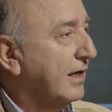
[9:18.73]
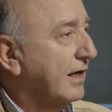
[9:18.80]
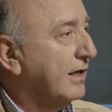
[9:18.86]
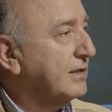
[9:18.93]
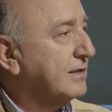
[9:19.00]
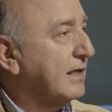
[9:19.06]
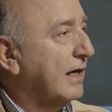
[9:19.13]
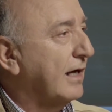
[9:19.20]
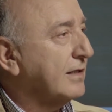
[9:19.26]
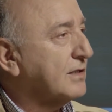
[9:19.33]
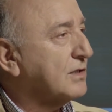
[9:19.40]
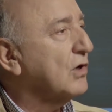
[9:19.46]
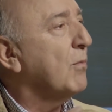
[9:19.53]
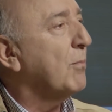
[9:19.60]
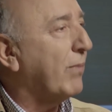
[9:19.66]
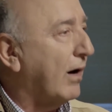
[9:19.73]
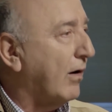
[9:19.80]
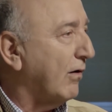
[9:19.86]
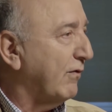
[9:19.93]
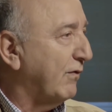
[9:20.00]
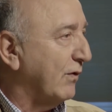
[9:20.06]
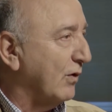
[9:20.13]
It's so
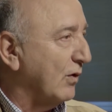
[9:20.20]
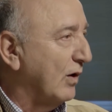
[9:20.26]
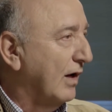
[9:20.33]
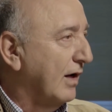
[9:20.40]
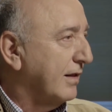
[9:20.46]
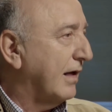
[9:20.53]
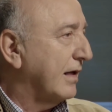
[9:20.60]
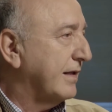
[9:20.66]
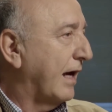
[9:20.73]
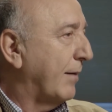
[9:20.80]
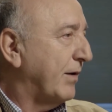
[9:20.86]
powerful that the